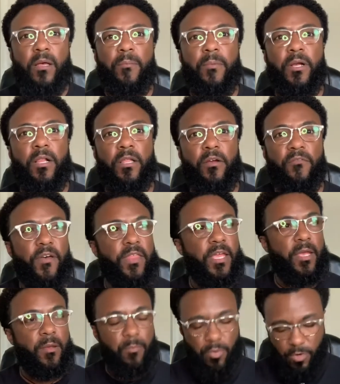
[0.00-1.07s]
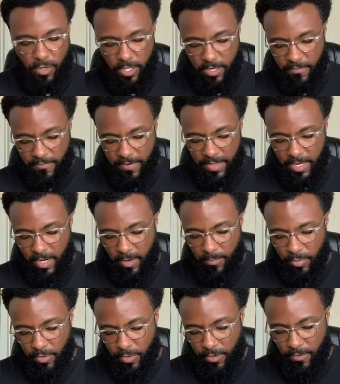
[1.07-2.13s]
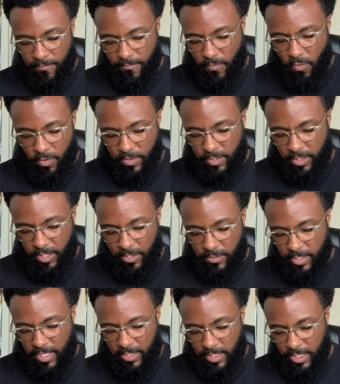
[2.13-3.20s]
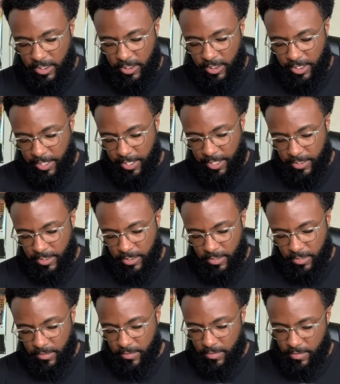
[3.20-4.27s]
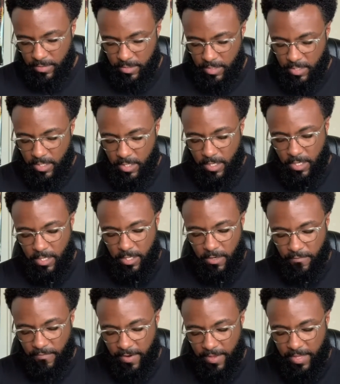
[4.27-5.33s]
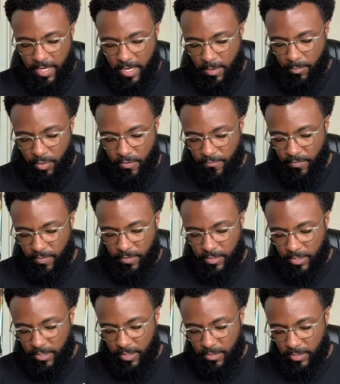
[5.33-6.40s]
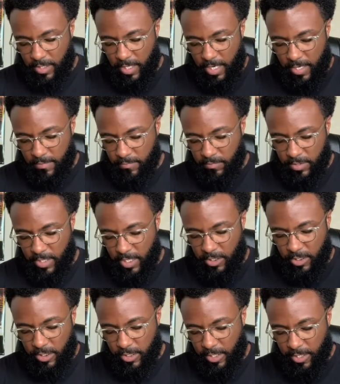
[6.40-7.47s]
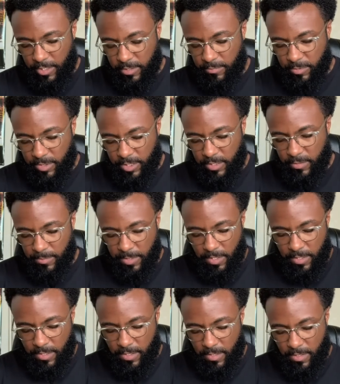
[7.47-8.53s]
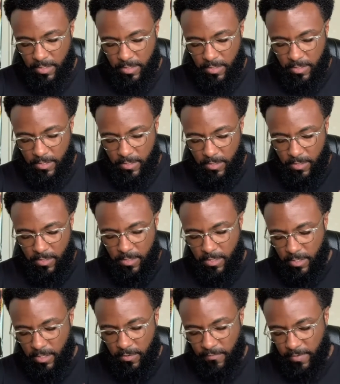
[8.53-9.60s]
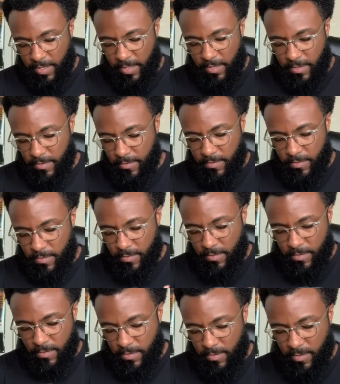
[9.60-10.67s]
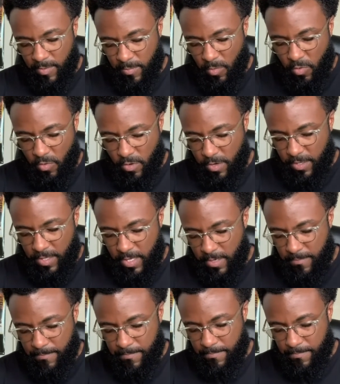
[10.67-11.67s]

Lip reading: I'm gonna clarify the Emperor. Clarify the Emperor for the star sign Sagittarius. Clarify the Emperor for the star sign Sagittarius, please, Spirit. Clarify that. Give me more on that.